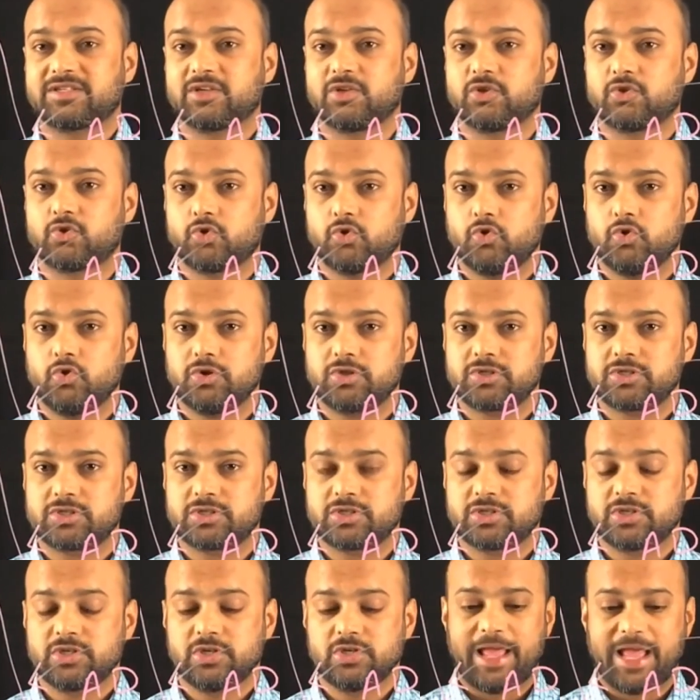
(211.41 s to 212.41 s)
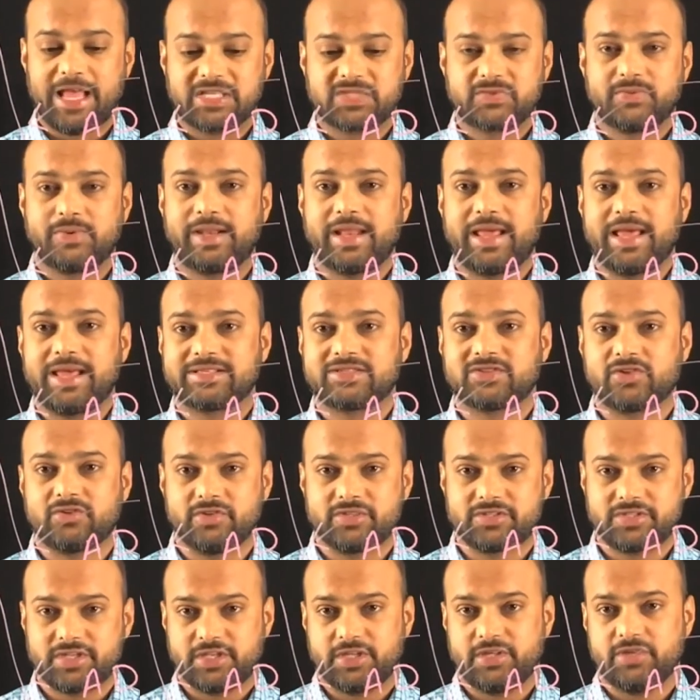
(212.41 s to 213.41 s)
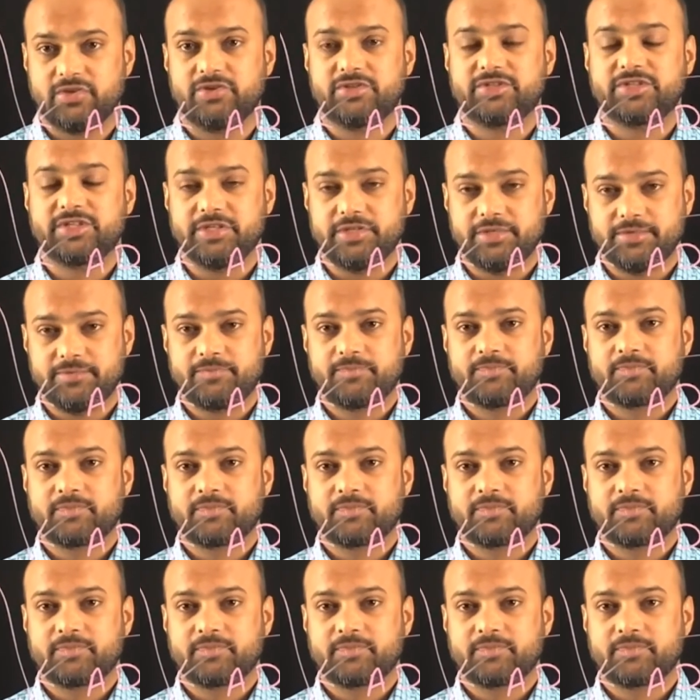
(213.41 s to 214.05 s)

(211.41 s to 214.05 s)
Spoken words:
controls as well as on the security.